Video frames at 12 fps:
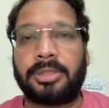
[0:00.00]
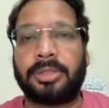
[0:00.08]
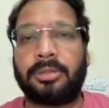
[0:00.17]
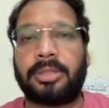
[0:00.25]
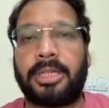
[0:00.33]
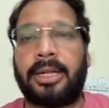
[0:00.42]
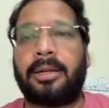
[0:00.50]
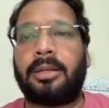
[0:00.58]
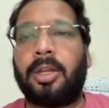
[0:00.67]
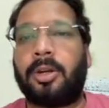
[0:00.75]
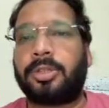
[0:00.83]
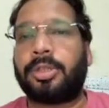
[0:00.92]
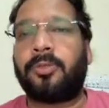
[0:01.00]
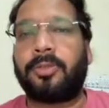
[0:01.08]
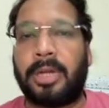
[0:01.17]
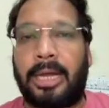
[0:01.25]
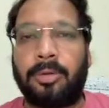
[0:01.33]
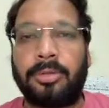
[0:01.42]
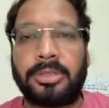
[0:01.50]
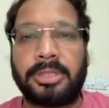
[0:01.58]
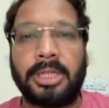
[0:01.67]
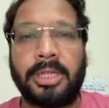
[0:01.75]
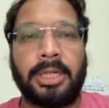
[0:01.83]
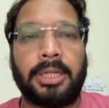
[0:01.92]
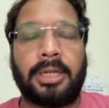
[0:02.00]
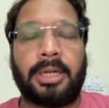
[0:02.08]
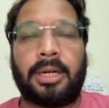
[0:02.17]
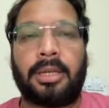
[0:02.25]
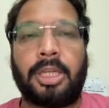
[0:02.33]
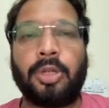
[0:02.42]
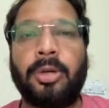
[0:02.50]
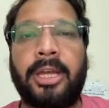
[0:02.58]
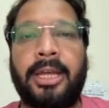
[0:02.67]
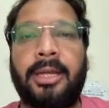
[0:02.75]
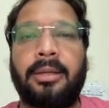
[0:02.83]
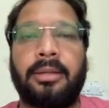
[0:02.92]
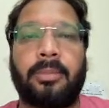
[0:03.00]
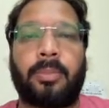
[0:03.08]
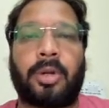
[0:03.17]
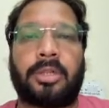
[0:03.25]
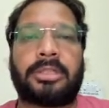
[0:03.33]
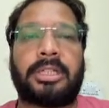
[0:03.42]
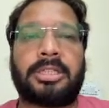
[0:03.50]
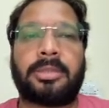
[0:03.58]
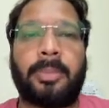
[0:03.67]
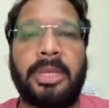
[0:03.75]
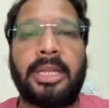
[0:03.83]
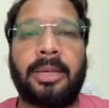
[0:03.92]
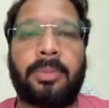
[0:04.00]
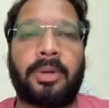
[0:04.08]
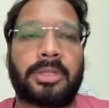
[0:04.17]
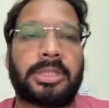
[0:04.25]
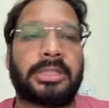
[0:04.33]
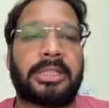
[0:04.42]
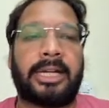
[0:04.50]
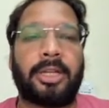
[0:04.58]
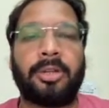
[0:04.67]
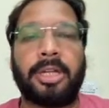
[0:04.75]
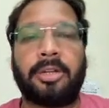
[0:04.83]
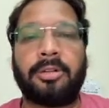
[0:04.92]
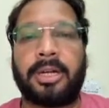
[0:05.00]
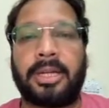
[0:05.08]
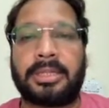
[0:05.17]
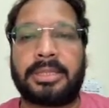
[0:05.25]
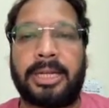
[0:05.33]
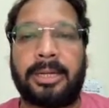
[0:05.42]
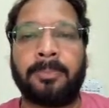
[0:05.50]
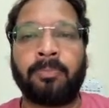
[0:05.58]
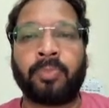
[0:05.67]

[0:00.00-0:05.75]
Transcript: So there are lots of clouds, QA process, BA process that you need to understand.